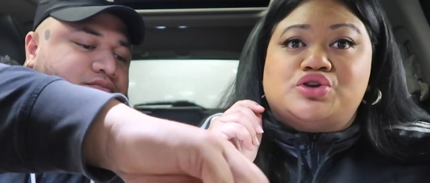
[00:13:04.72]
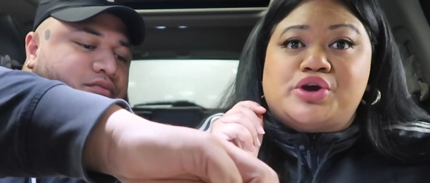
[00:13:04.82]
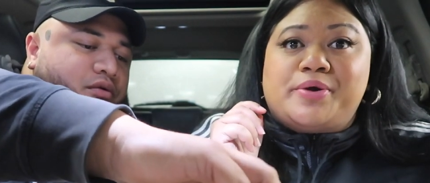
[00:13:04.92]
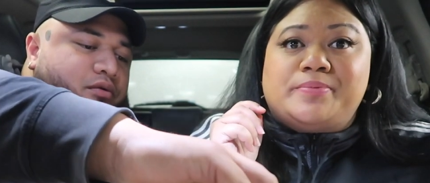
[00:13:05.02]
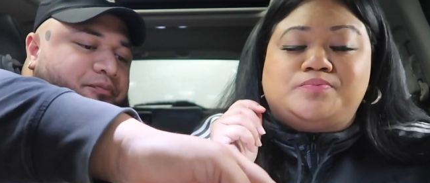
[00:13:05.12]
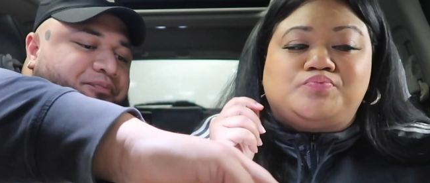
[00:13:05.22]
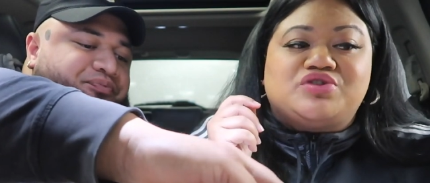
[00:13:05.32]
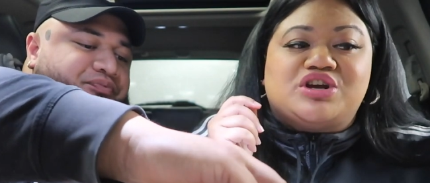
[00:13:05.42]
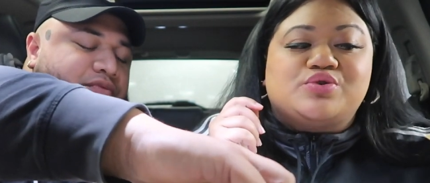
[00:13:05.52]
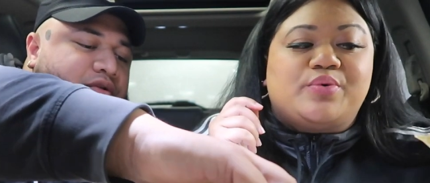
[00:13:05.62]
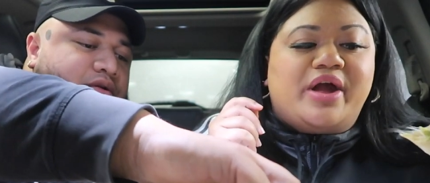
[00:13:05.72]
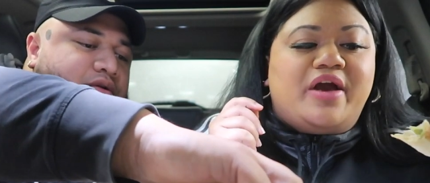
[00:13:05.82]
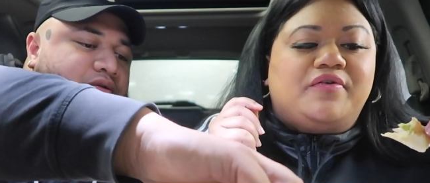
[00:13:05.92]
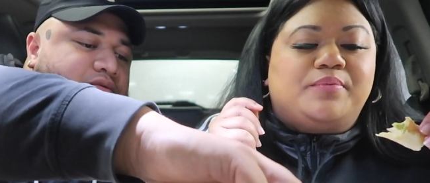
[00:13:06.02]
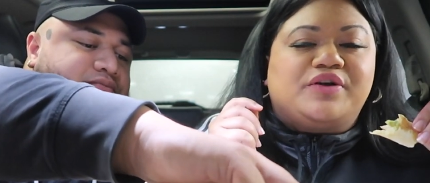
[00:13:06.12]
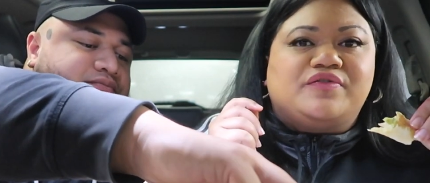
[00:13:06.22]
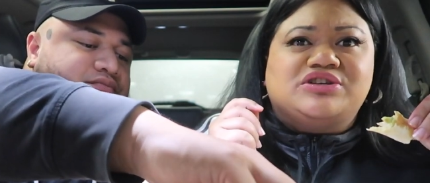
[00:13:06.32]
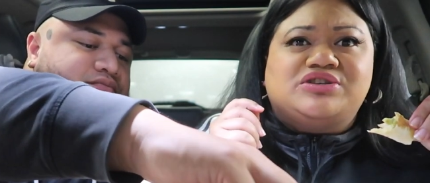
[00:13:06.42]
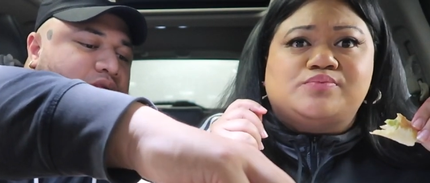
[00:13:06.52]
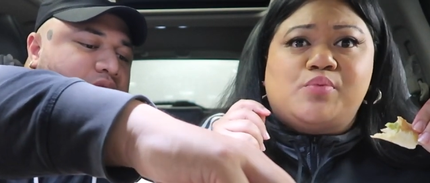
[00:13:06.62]
Speaker 1: So that's what we ate for
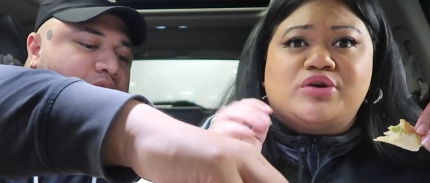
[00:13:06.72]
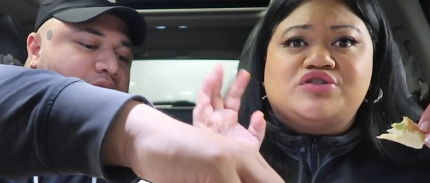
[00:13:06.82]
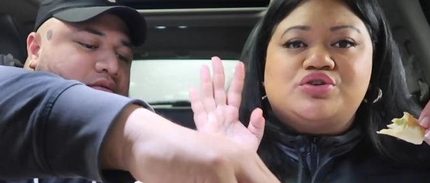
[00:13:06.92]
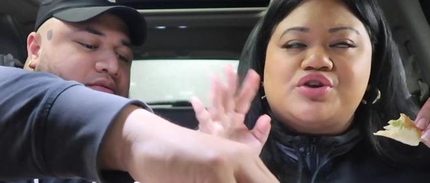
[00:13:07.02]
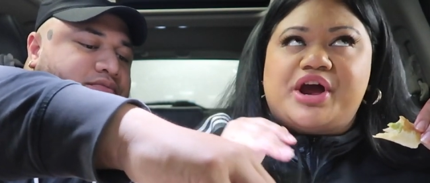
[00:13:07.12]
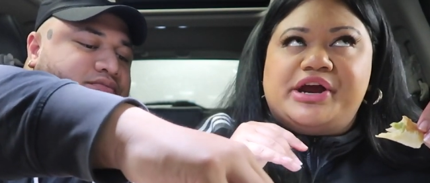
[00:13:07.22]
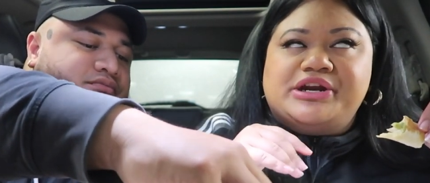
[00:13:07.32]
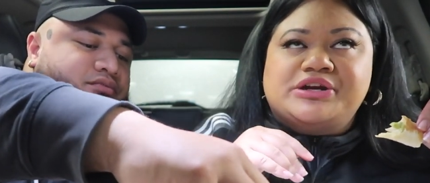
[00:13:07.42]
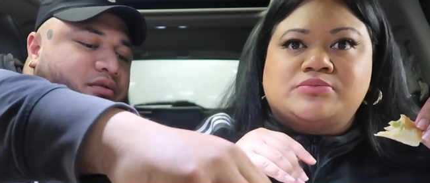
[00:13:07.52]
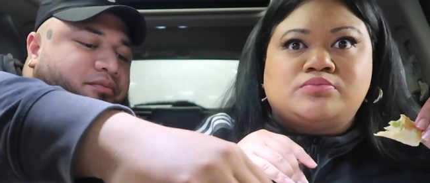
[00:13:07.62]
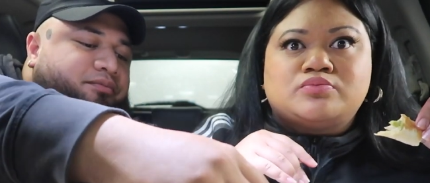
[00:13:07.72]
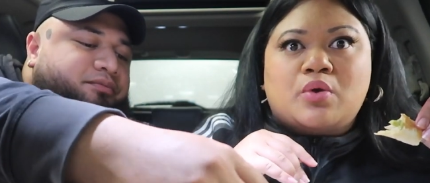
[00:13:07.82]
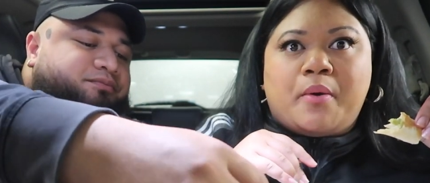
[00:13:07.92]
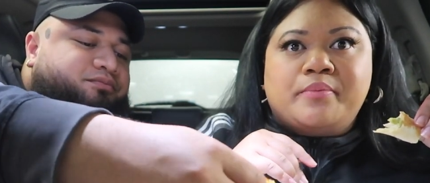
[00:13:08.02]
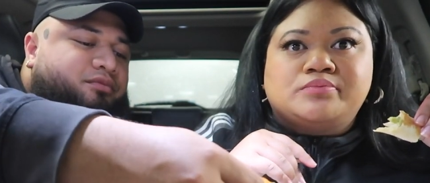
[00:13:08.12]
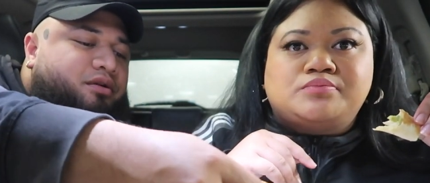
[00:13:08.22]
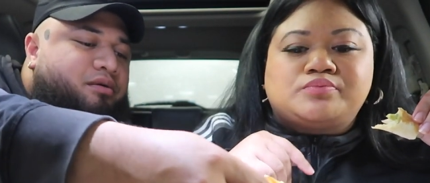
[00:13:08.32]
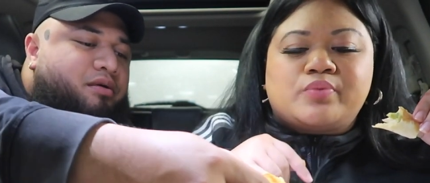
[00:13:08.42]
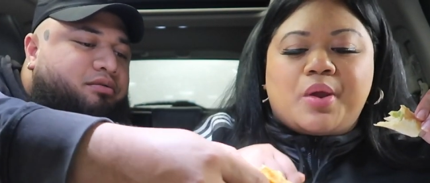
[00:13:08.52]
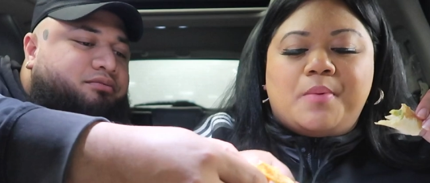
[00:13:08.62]
breakfast. We're still dieting,
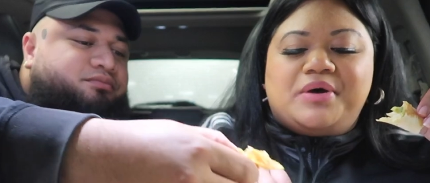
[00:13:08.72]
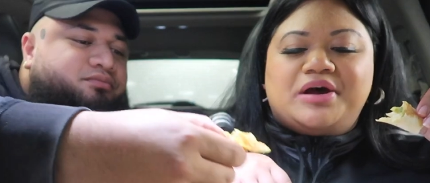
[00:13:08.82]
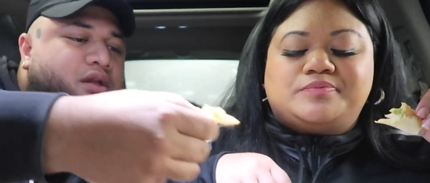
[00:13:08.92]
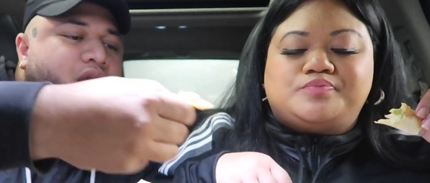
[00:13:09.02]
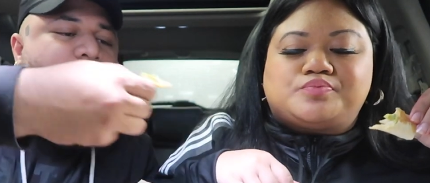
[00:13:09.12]
but